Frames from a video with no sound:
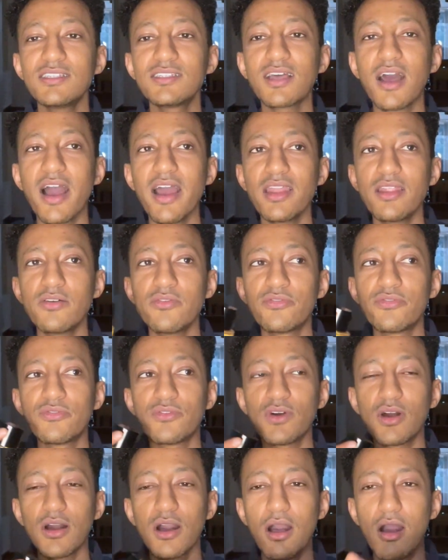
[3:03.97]
kind of
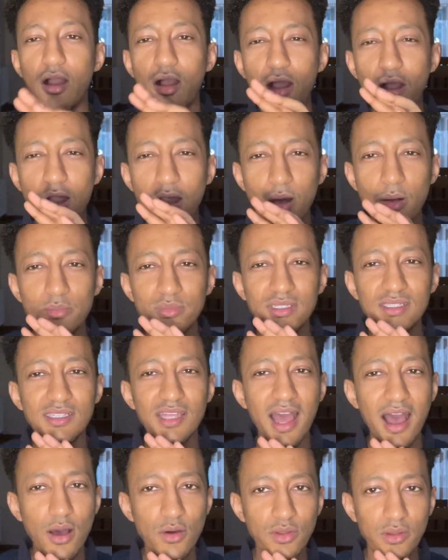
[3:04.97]
calms
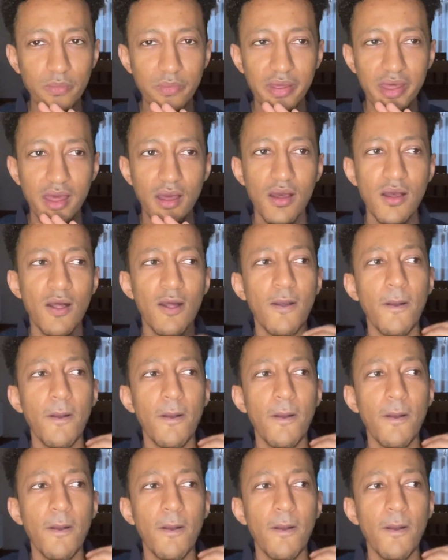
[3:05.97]
down a bit,